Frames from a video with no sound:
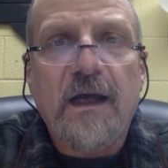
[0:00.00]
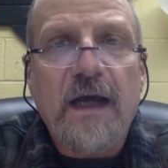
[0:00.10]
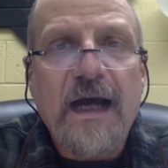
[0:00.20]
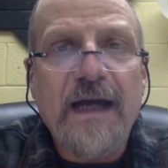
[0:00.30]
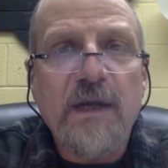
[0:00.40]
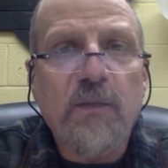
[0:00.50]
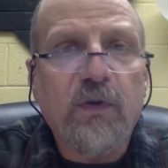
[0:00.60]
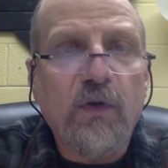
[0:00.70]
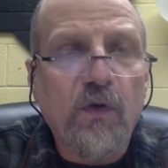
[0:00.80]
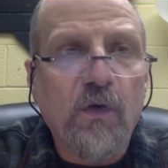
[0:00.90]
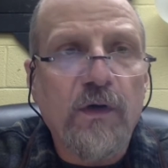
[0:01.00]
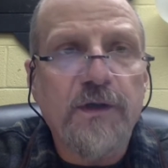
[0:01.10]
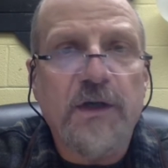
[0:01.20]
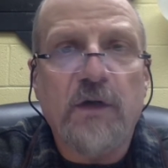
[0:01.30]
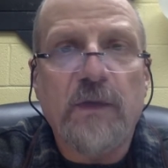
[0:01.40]
I implore,
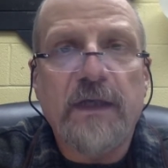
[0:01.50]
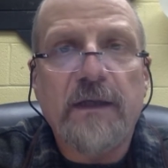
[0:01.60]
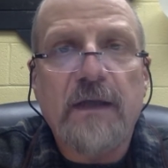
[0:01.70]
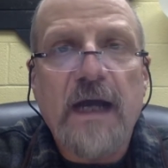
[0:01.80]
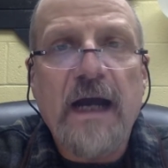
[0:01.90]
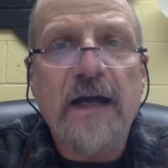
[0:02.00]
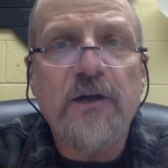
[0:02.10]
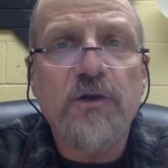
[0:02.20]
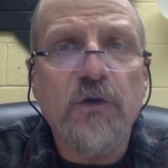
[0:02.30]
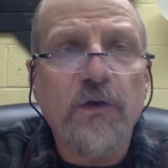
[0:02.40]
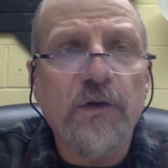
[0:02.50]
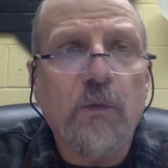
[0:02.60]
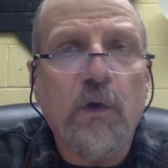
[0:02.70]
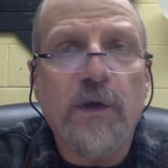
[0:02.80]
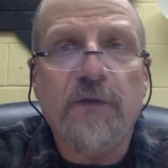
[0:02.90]
gentlemen, I adjure
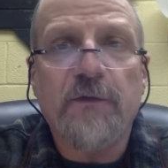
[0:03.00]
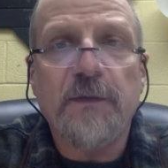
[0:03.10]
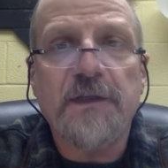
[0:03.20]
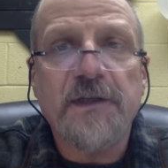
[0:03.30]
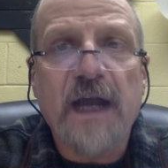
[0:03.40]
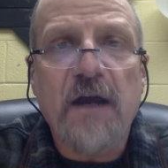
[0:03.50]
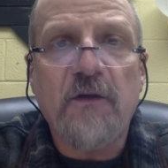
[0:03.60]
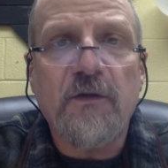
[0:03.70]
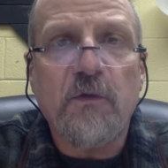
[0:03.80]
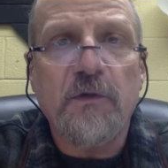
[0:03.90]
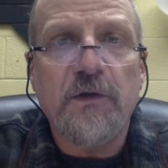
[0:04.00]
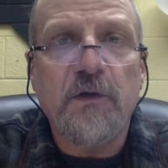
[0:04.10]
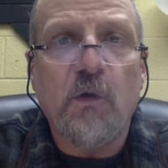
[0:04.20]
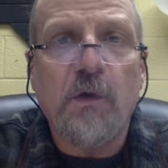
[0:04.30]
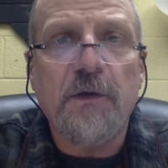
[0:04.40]
them, whether from the South or the
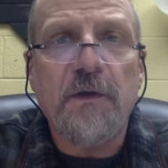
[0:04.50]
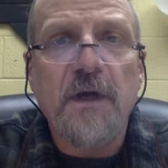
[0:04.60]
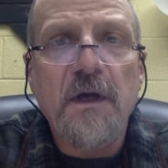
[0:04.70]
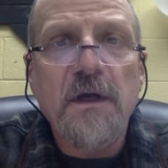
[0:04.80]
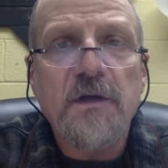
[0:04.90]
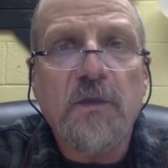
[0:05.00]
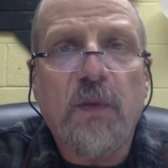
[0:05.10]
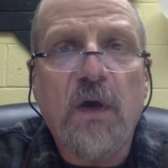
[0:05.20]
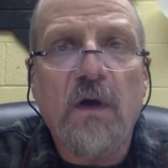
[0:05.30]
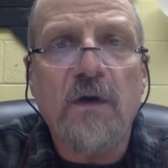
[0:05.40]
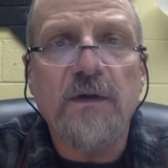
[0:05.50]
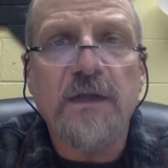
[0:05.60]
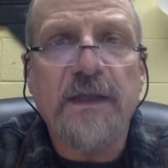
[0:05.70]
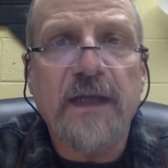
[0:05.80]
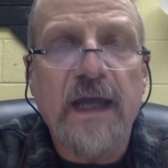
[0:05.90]
North, to pause
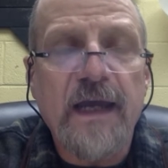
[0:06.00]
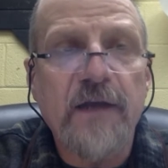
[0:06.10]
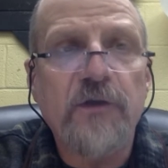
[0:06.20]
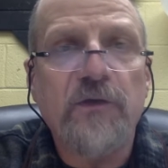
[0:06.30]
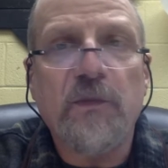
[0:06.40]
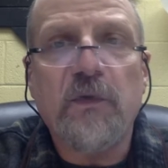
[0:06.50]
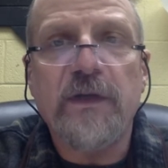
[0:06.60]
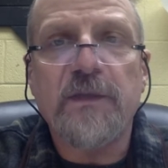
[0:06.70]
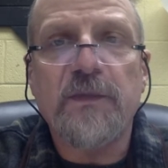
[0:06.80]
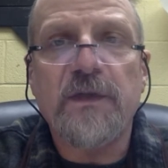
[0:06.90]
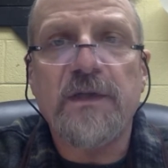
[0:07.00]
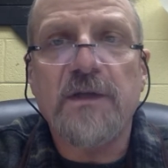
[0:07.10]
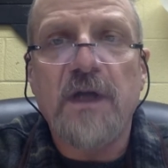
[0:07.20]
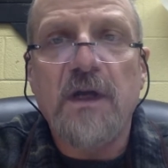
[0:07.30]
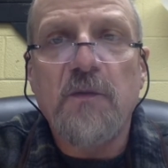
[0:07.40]
at the edge of the
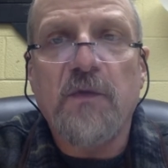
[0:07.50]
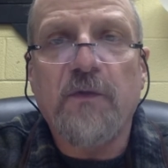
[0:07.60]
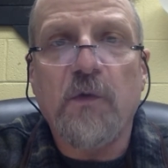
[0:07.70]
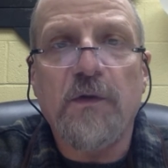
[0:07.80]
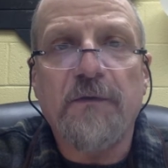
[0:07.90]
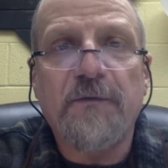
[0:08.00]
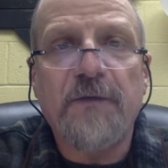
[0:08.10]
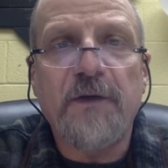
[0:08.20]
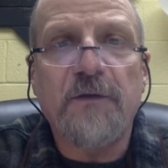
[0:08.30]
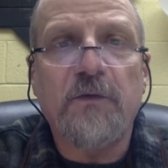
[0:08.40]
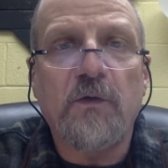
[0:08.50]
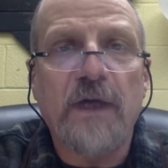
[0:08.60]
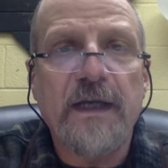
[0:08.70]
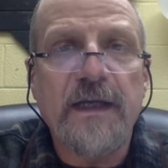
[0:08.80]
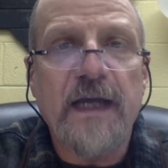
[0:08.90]
precipice before the fearful
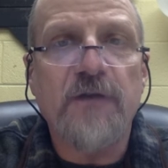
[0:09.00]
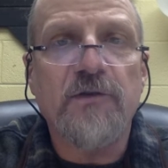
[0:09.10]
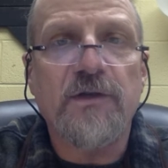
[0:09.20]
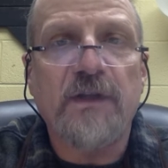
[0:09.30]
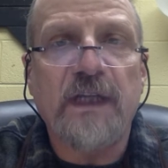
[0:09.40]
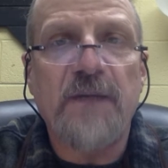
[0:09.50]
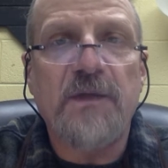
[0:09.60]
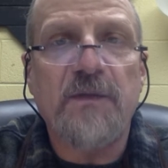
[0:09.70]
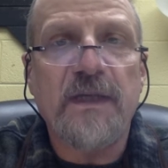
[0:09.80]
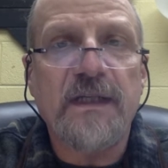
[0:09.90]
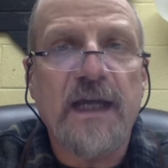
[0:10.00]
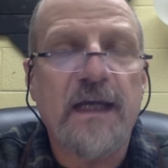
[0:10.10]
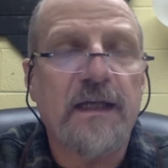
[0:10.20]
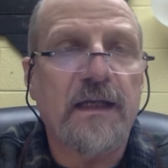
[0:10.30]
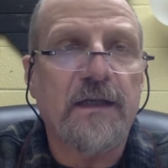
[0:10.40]
and dangerous leap to be
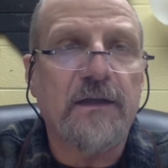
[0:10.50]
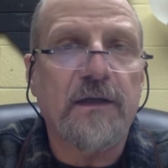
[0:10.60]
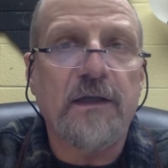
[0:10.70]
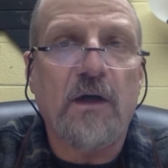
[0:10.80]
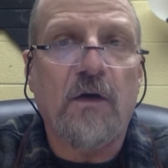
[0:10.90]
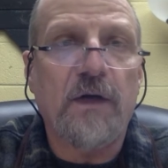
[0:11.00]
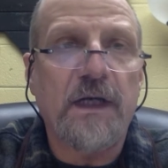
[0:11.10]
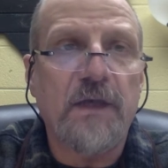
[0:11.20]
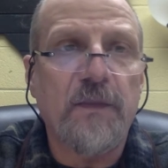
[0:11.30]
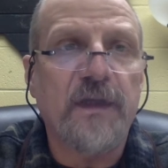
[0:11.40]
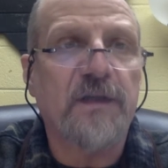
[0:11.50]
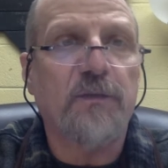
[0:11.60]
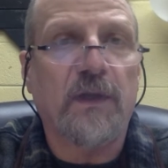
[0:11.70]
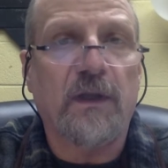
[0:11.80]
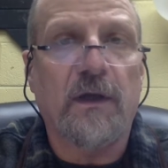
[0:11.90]
taken into the yawning abyss
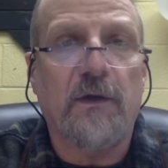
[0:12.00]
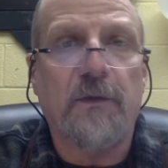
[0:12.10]
below.